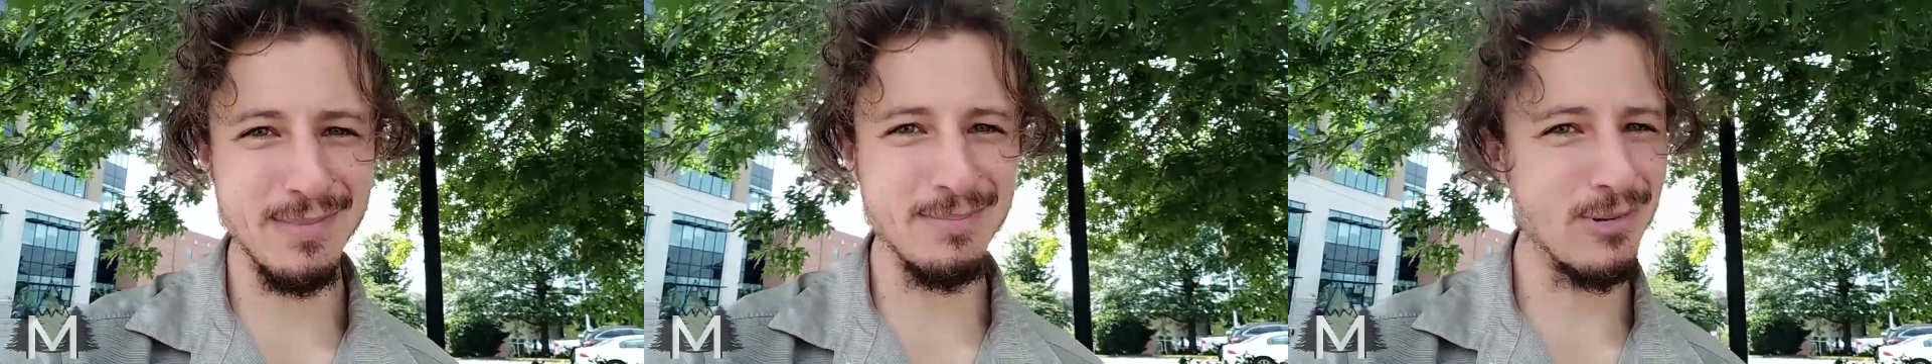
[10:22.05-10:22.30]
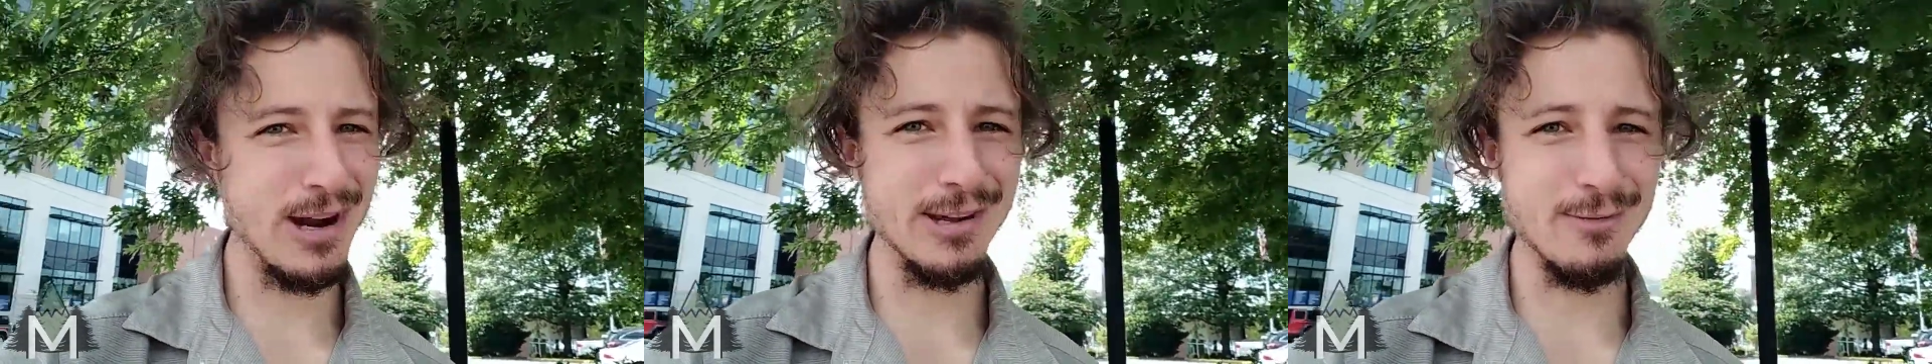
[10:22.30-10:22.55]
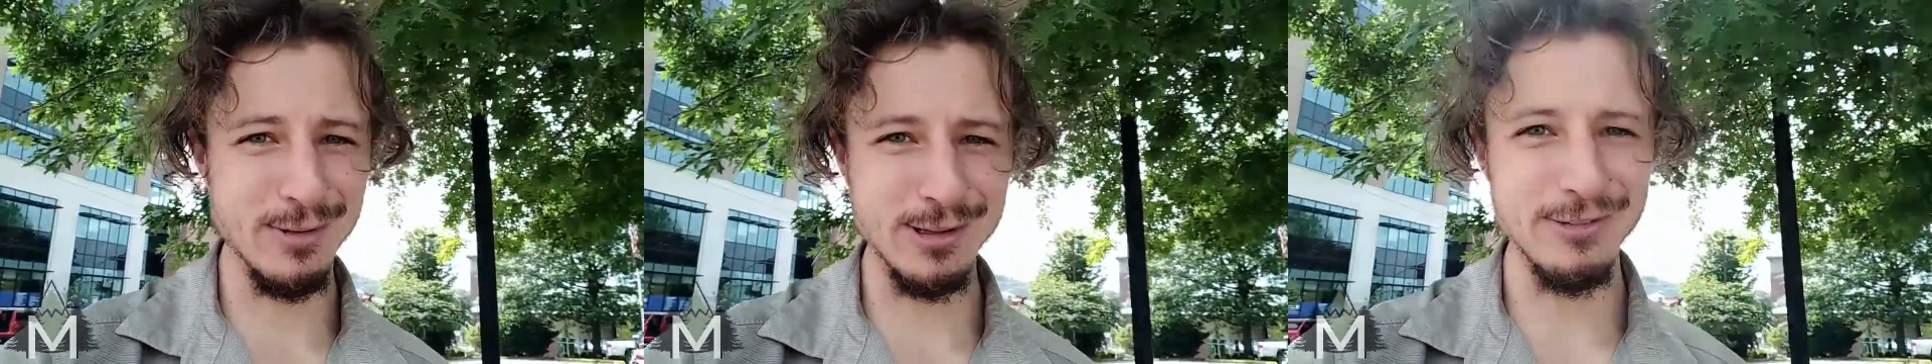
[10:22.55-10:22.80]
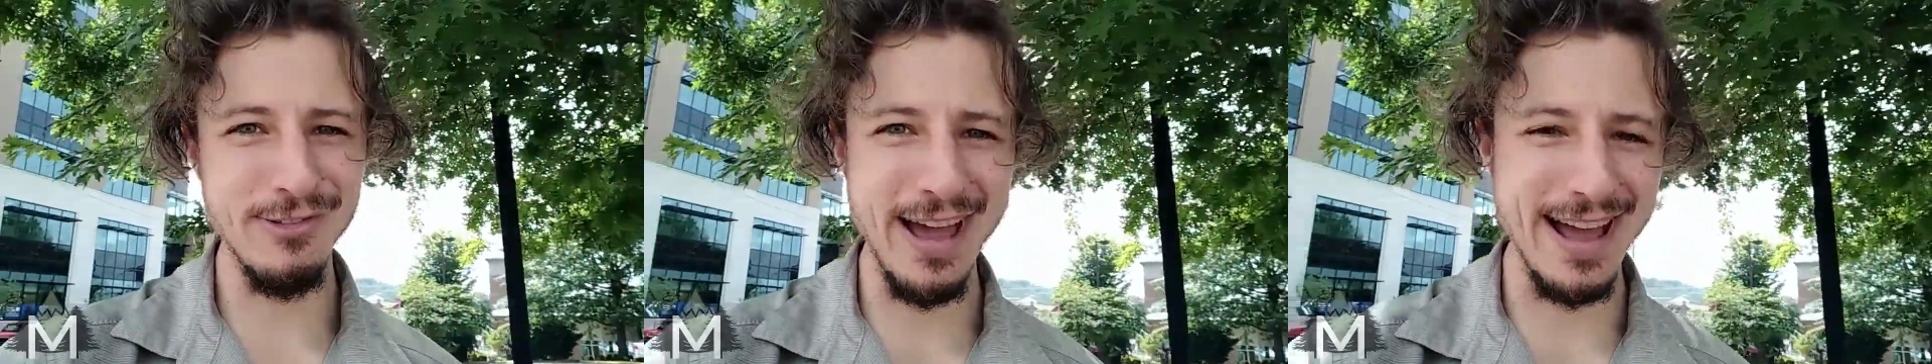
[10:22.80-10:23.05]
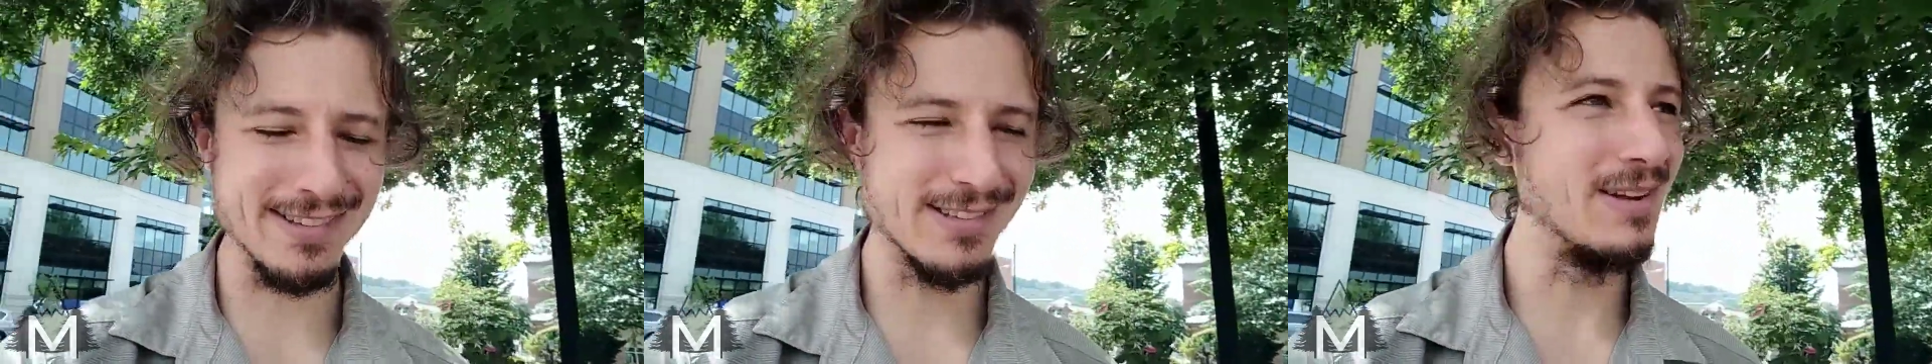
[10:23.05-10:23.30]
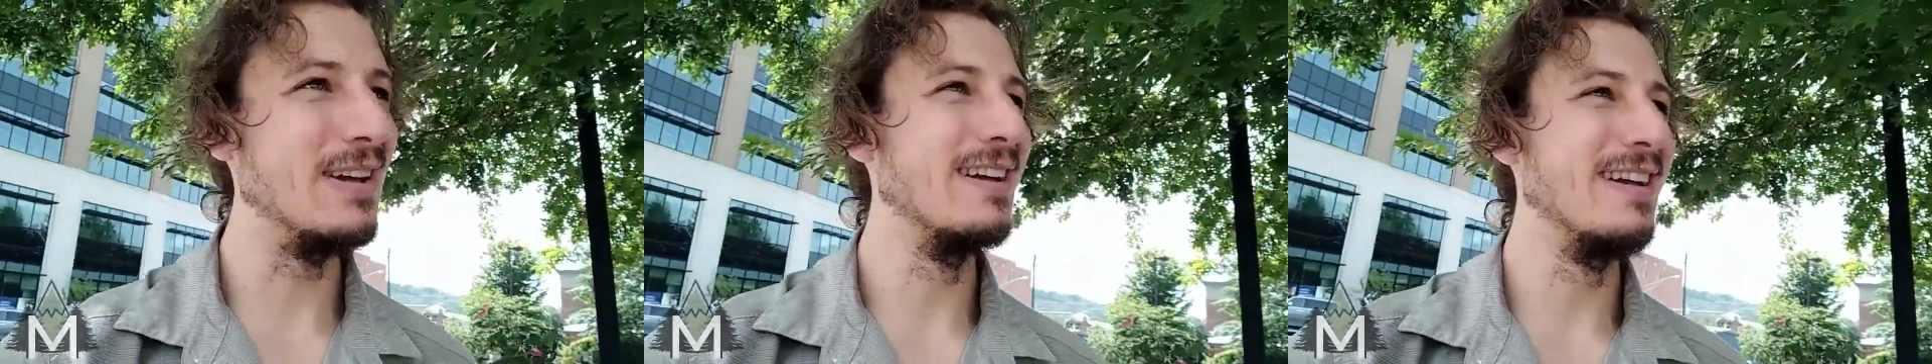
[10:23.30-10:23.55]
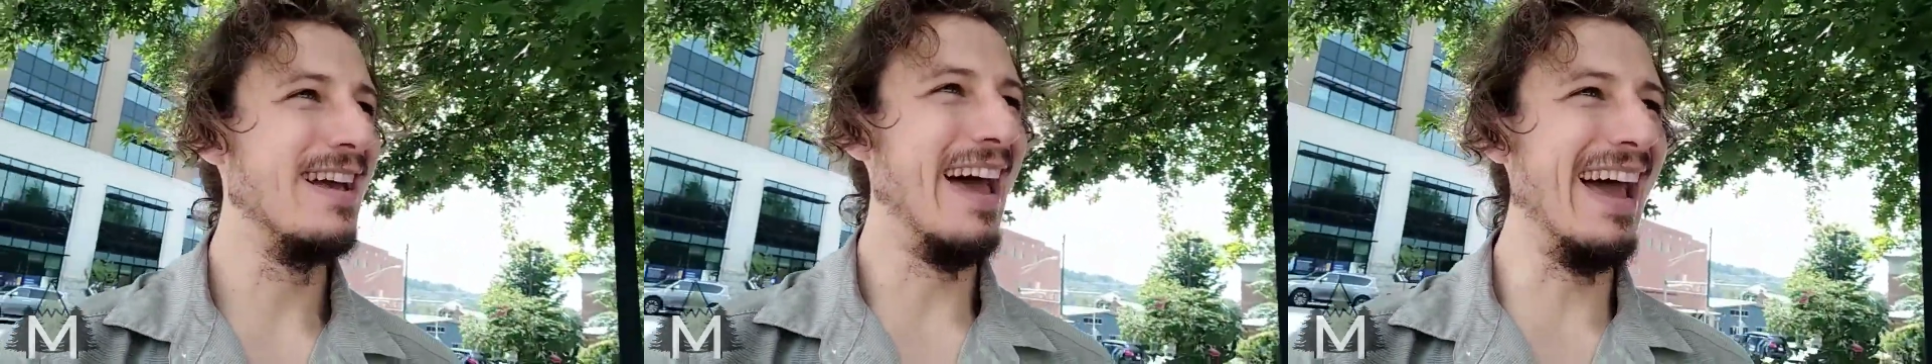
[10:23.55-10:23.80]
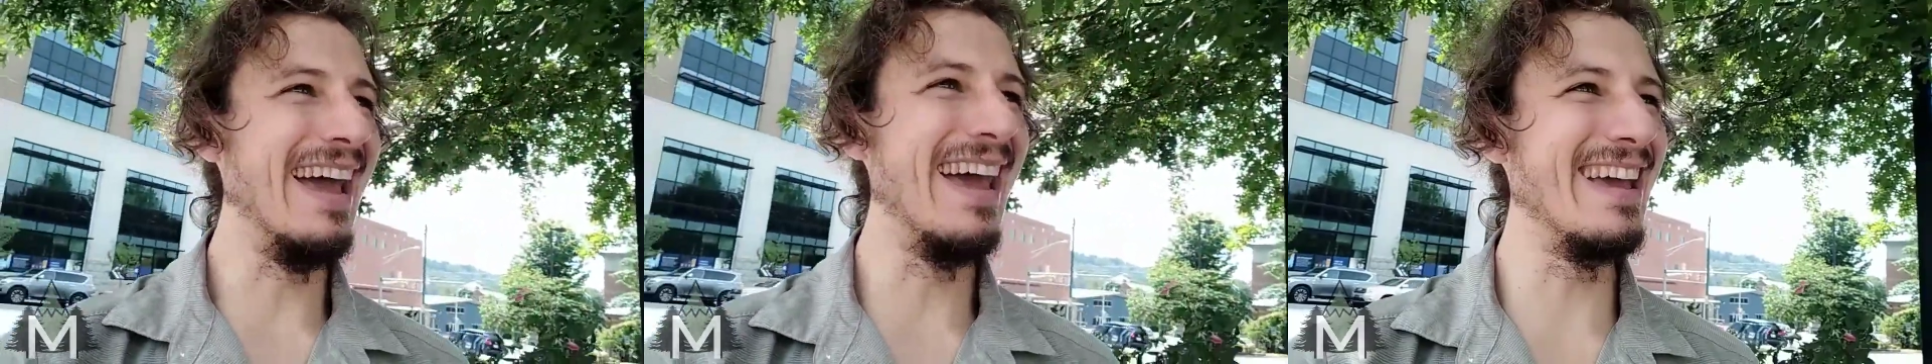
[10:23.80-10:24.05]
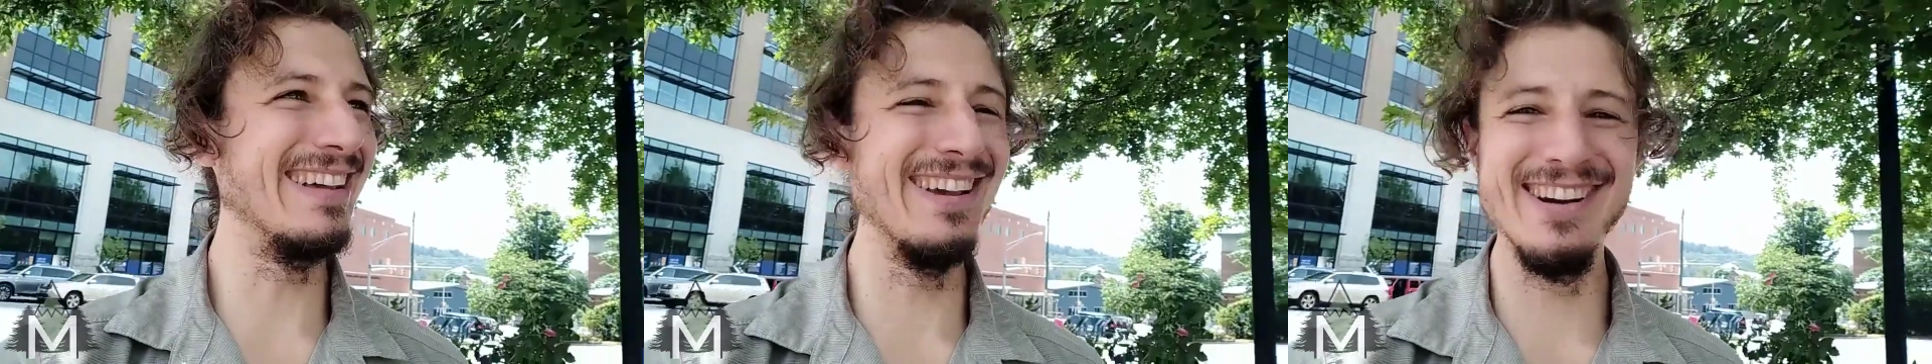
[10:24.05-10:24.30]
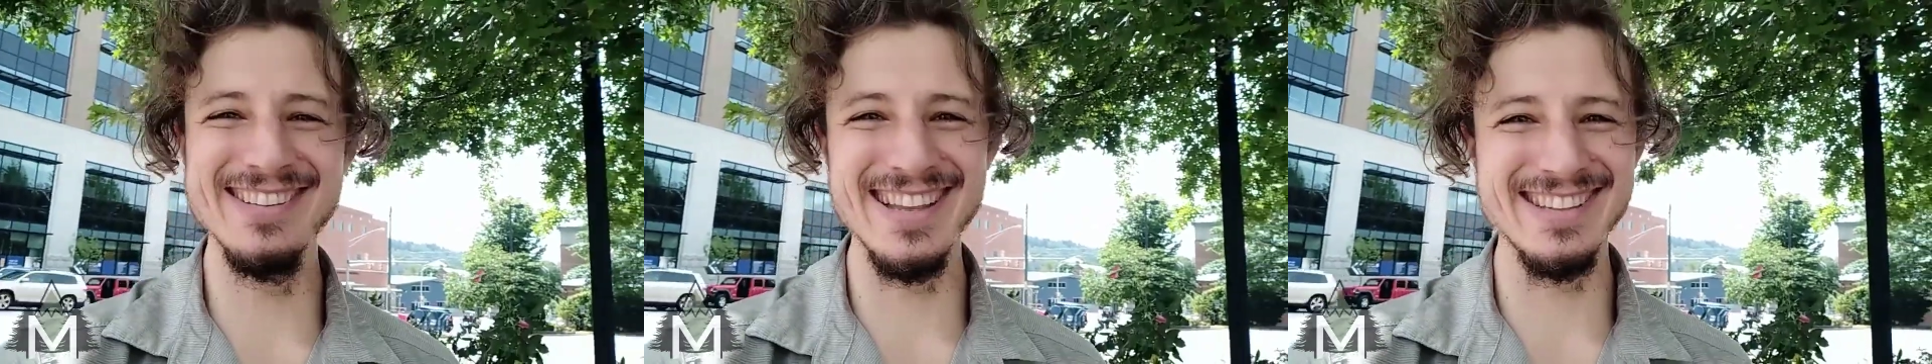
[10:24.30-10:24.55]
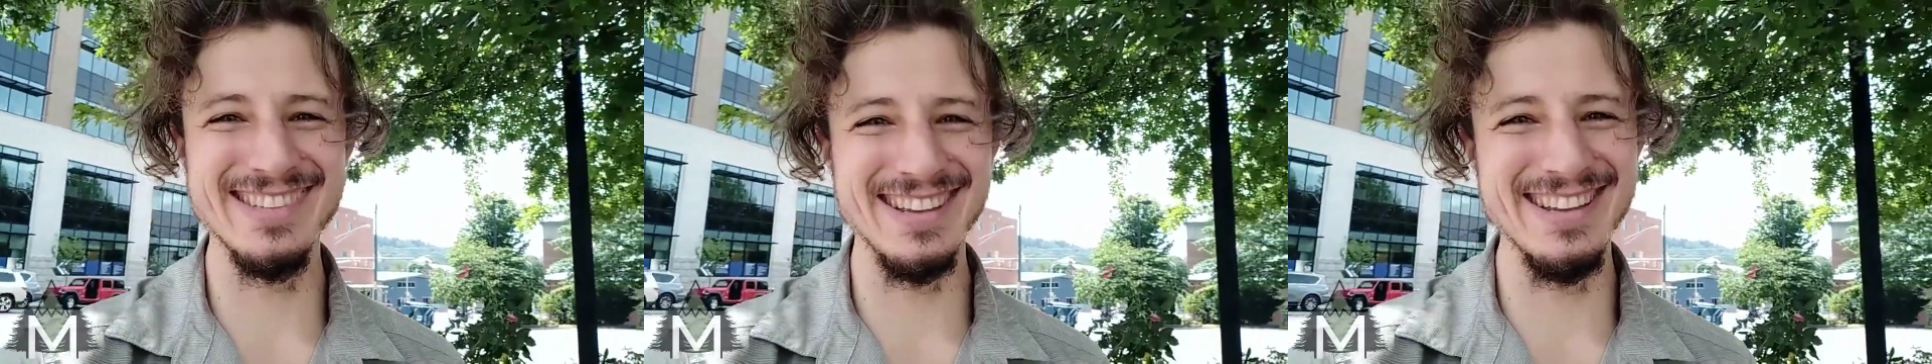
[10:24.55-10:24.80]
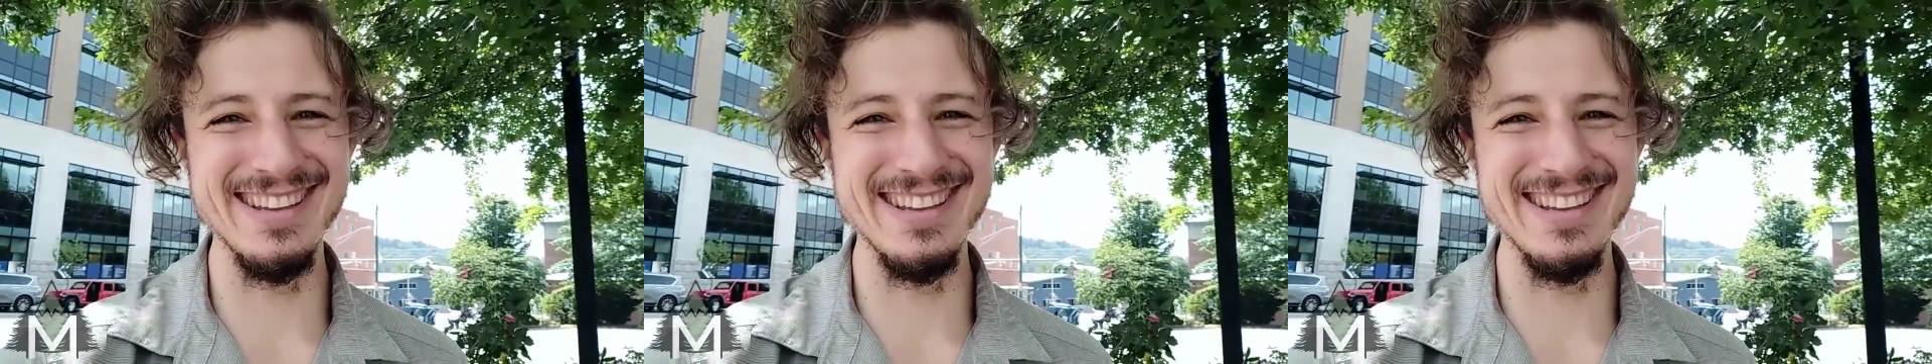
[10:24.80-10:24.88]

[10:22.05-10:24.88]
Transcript: and break real fast because it's